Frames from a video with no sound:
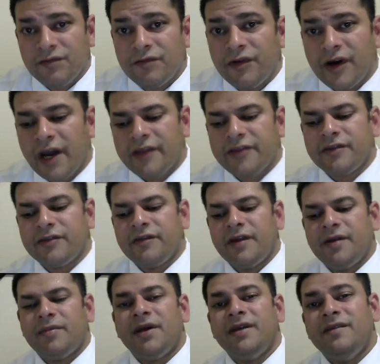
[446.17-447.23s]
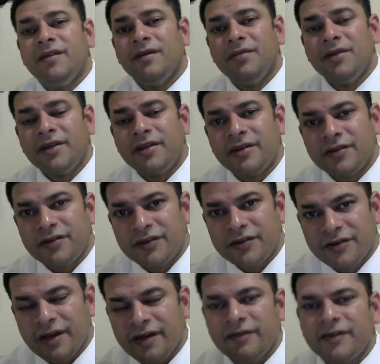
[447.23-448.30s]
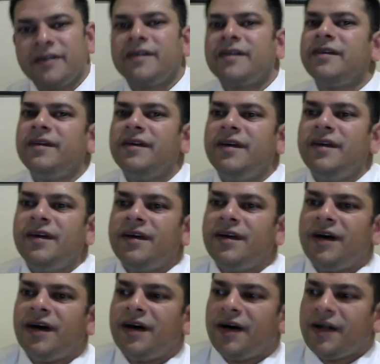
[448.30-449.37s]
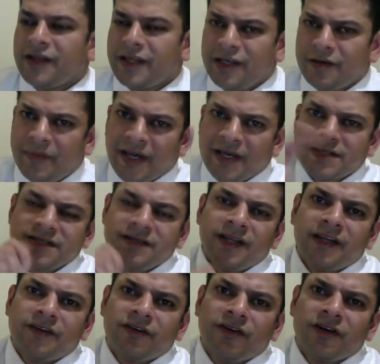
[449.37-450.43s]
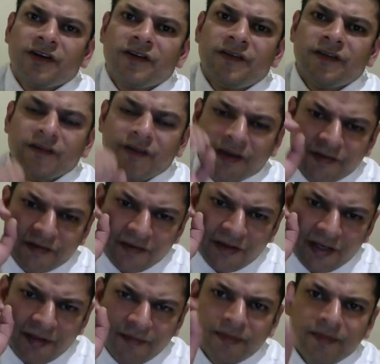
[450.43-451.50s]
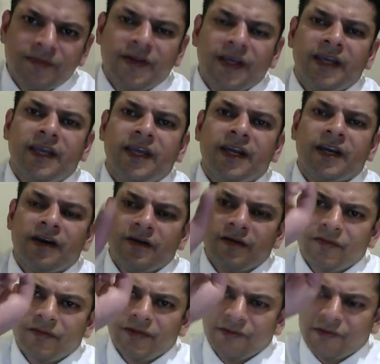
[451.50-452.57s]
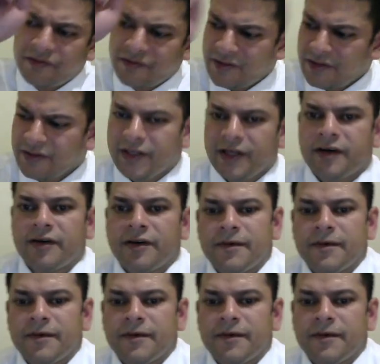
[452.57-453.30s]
rather than by doubling your traffic. I'll let you bask in that thought. Until next time, take care. We'll see you later.